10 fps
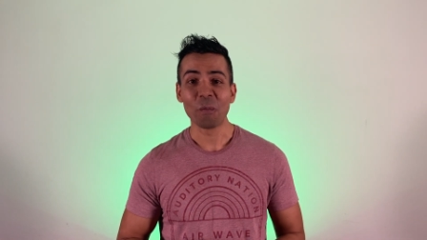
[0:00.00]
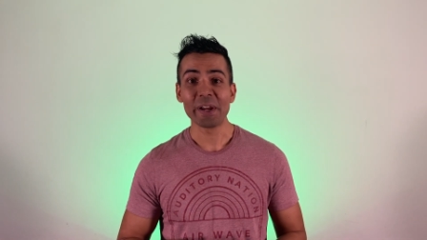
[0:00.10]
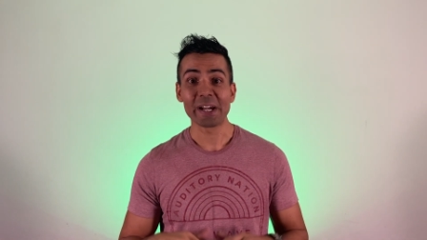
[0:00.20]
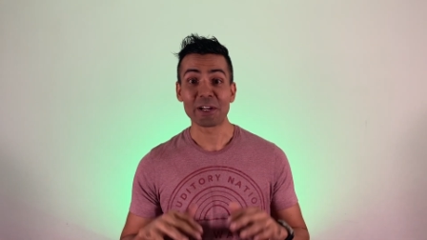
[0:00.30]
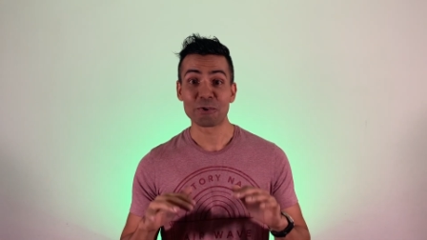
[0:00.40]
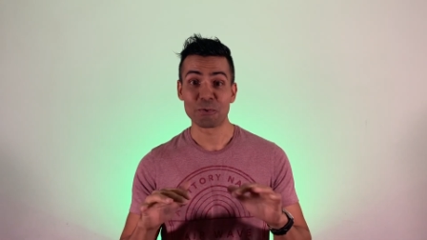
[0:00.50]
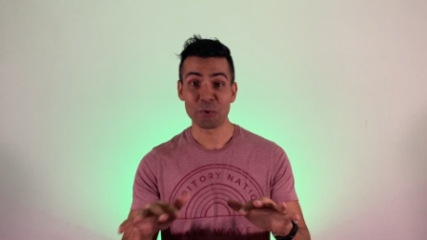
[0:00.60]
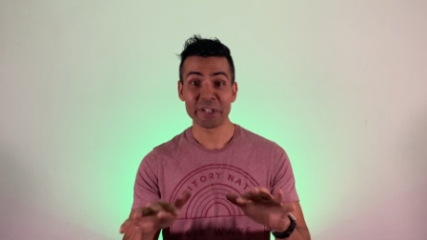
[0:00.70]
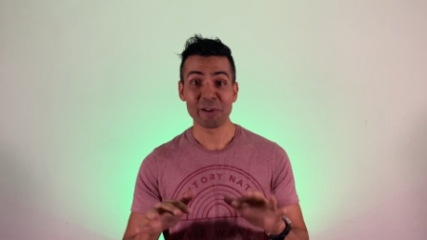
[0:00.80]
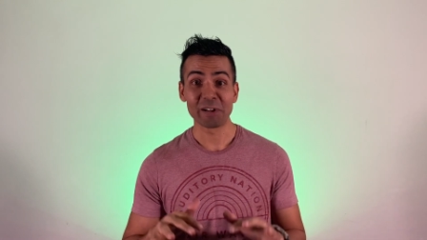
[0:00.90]
We are
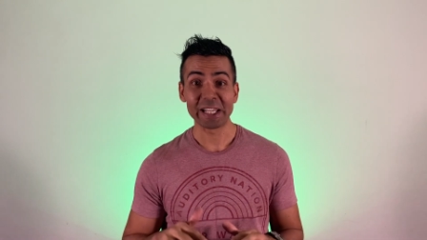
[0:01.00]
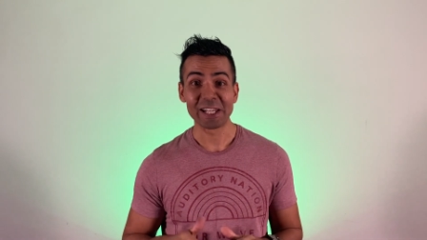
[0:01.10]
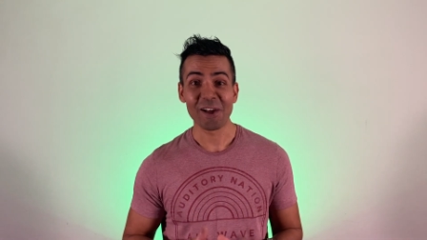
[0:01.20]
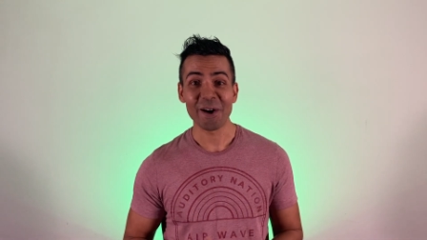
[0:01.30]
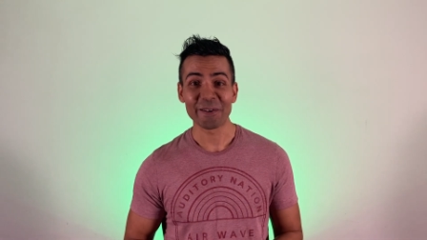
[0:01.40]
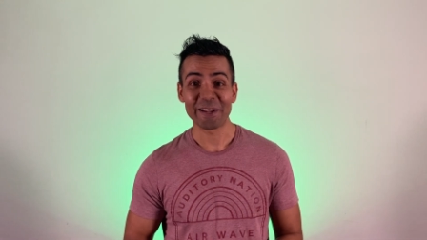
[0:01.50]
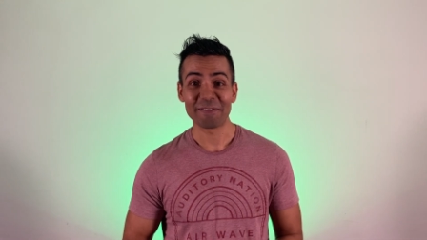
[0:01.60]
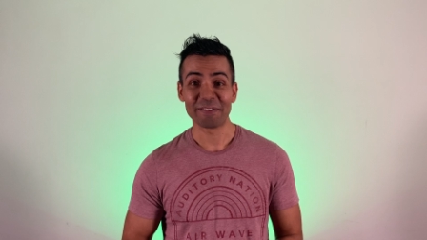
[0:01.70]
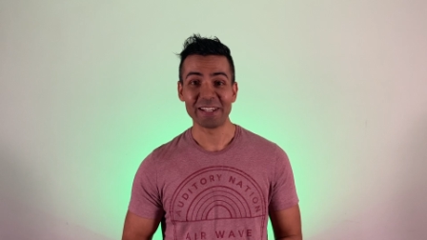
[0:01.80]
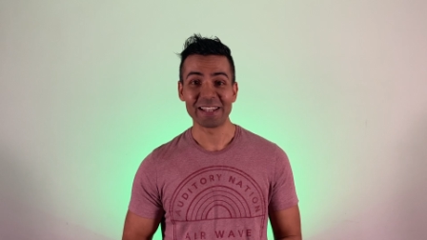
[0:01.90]
extraordinarily light on our
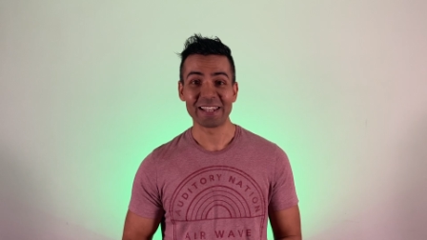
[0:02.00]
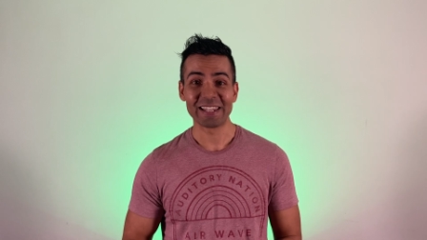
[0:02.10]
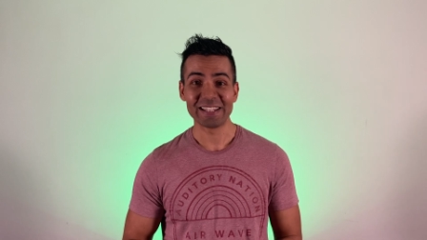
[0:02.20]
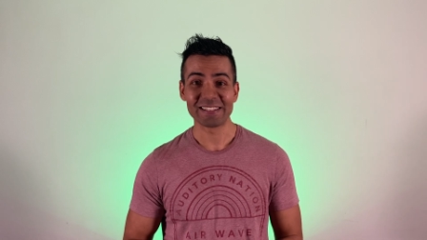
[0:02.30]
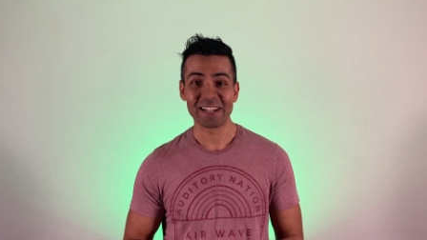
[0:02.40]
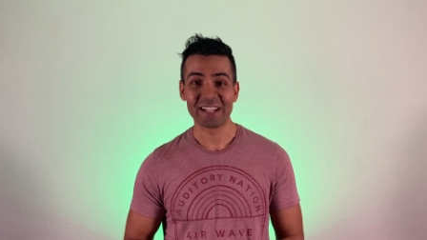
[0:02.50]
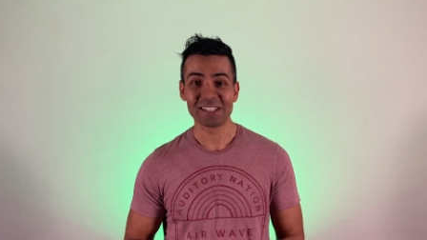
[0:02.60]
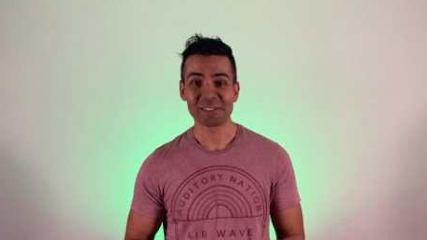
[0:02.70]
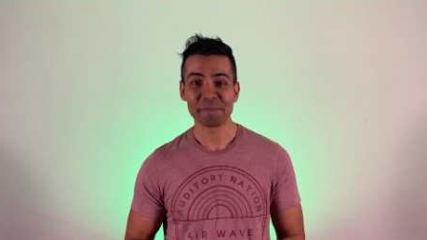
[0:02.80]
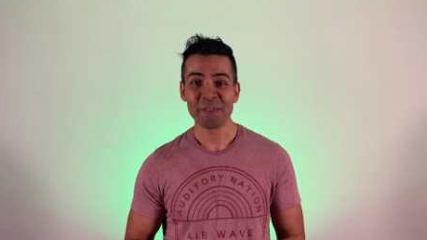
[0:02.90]
feet these days.